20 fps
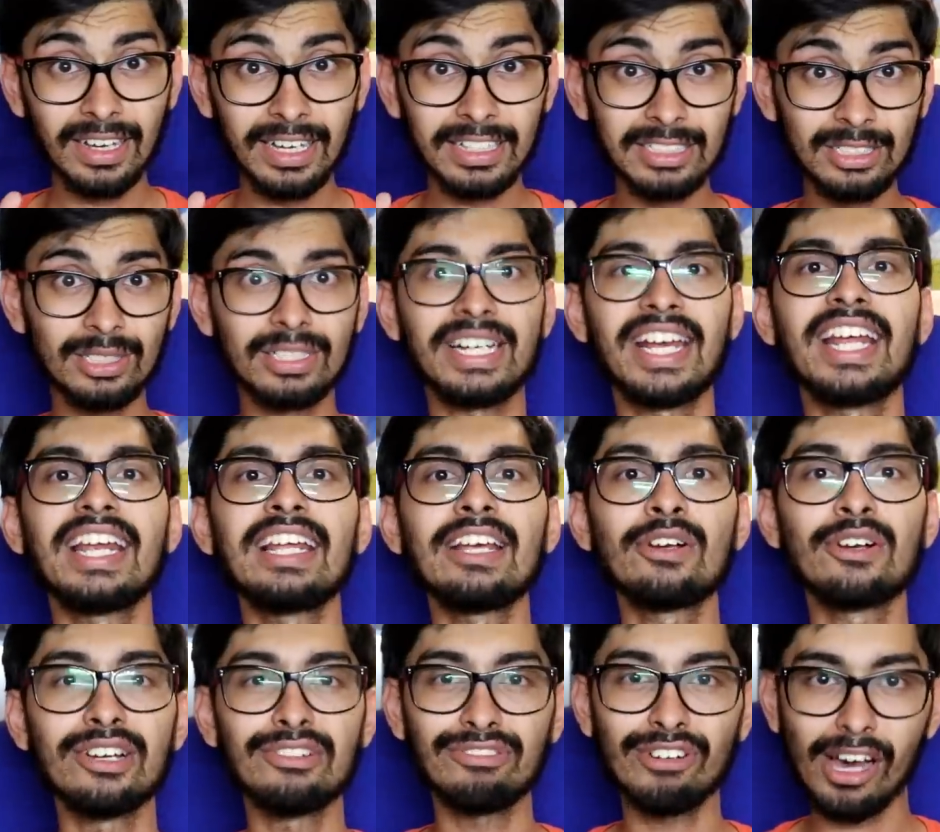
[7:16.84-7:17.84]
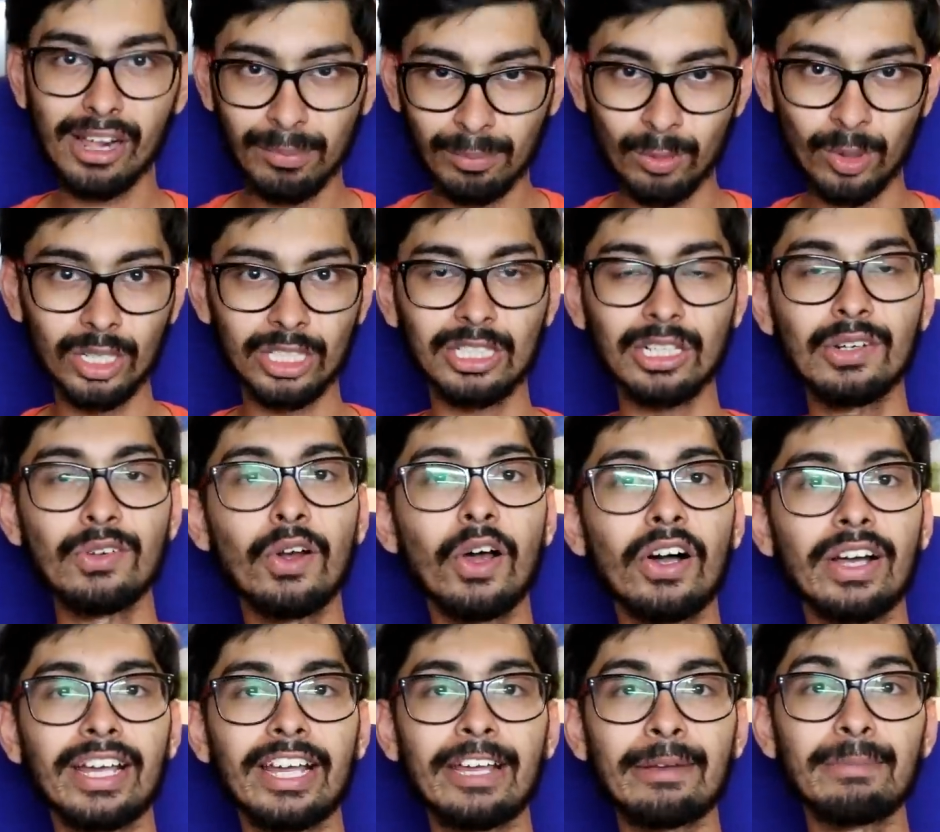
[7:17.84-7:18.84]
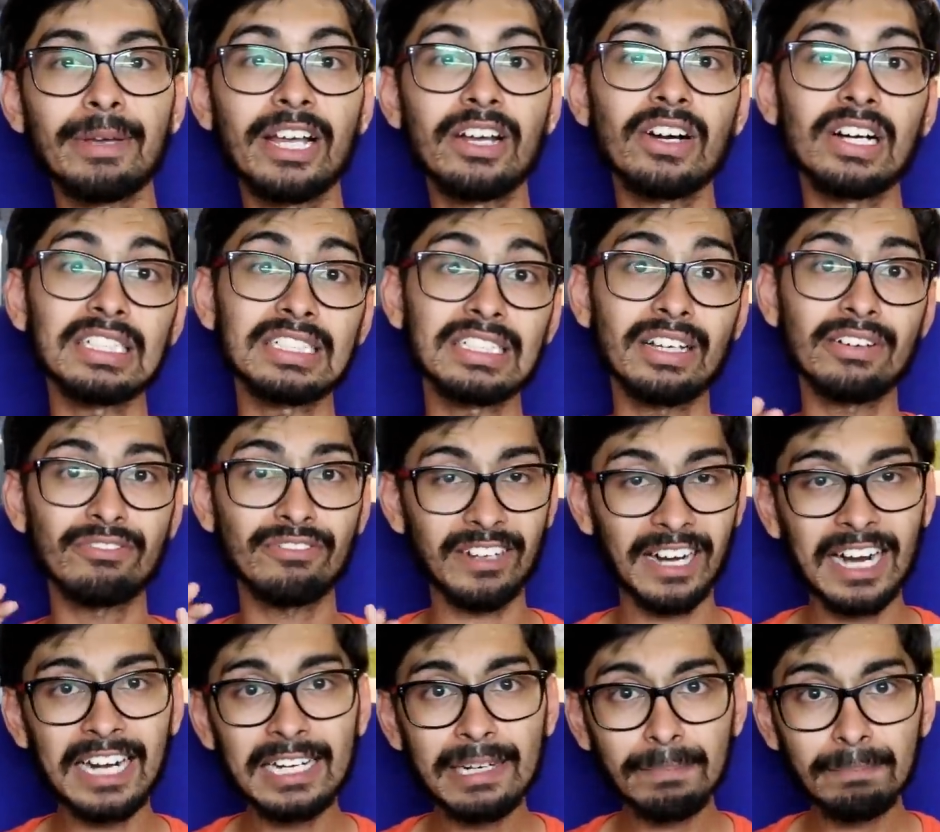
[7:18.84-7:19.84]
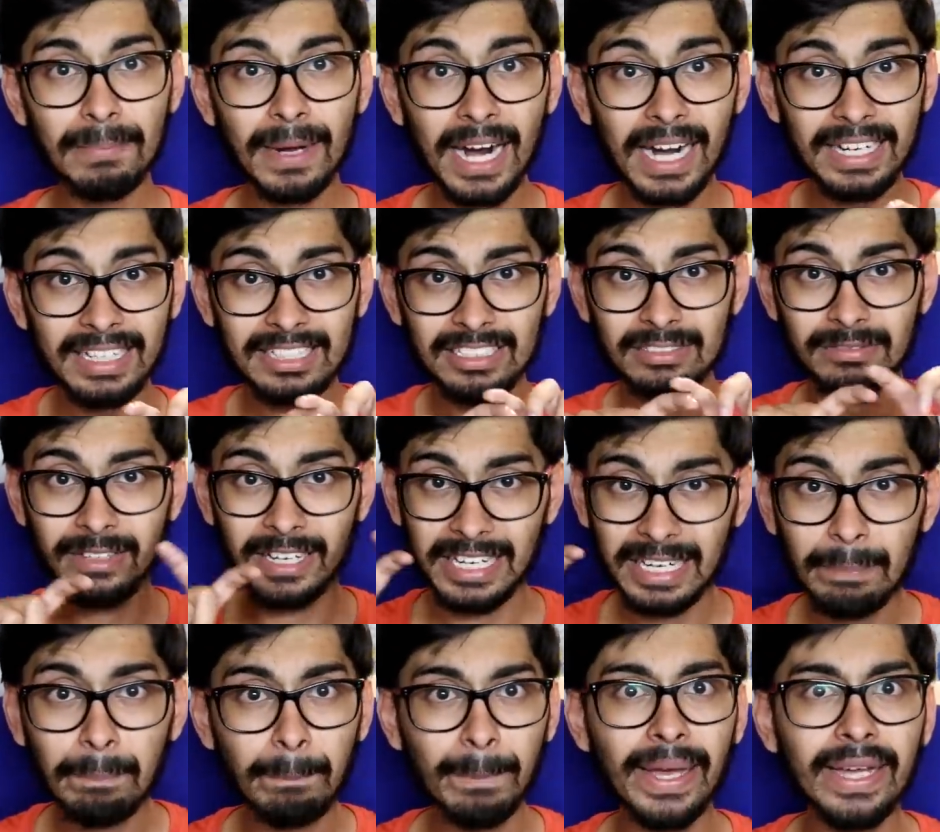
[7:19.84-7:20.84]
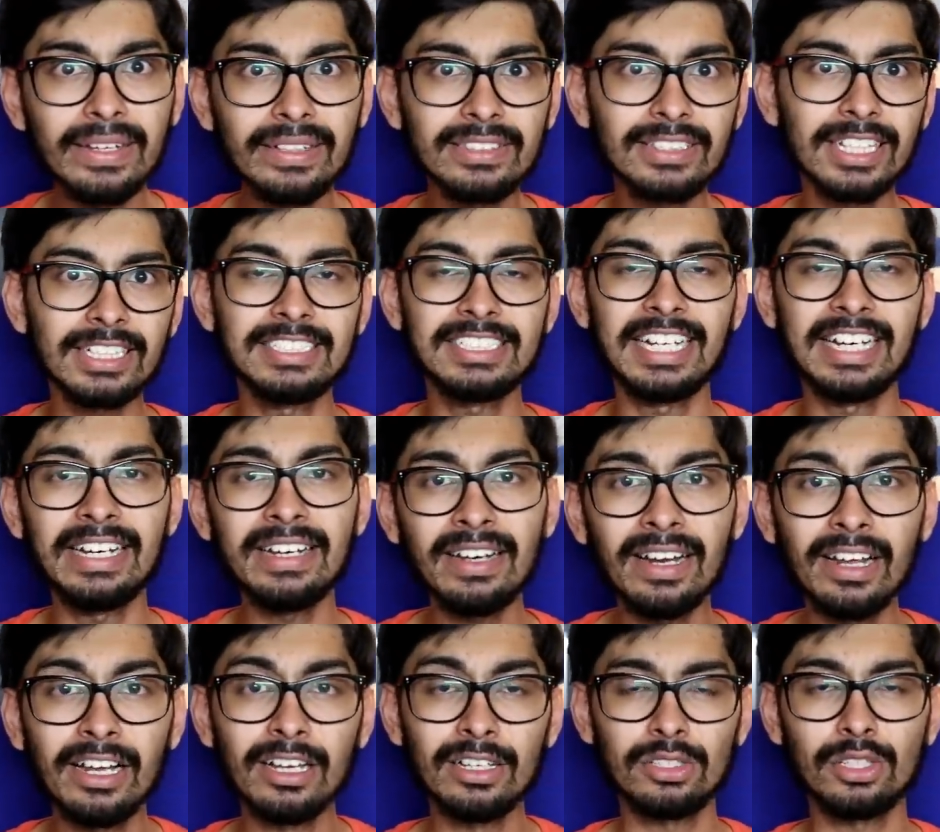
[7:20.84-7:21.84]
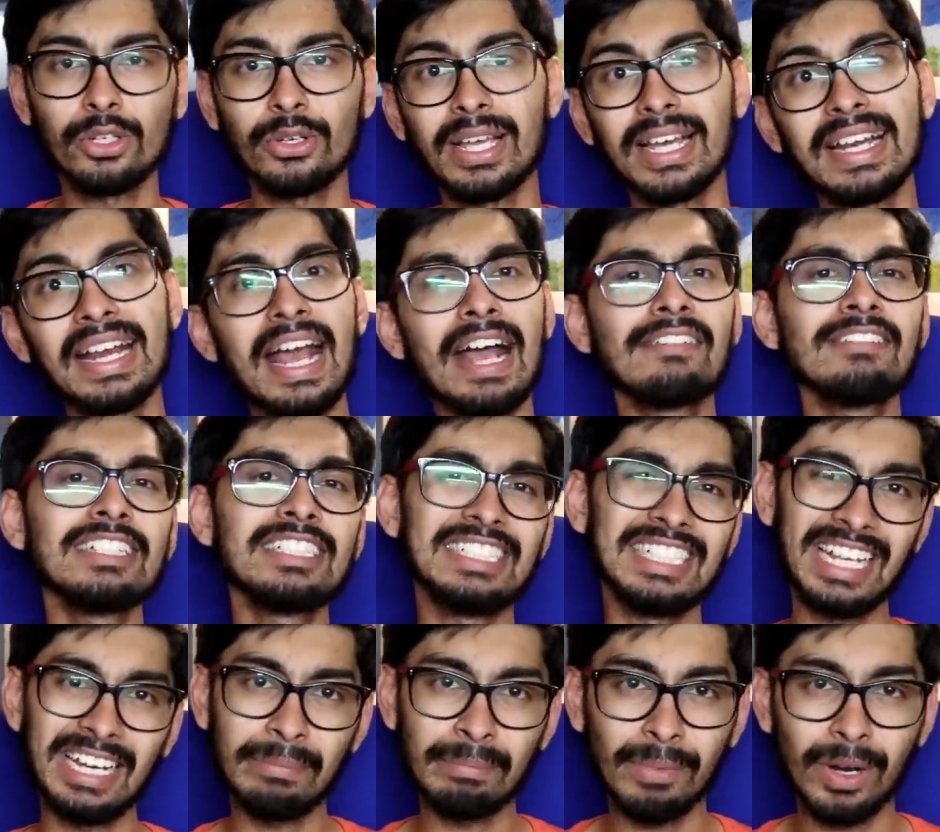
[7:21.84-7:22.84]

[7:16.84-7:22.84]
it's really good for motovlogging, because the front part is very big, the chin, so you can have a chin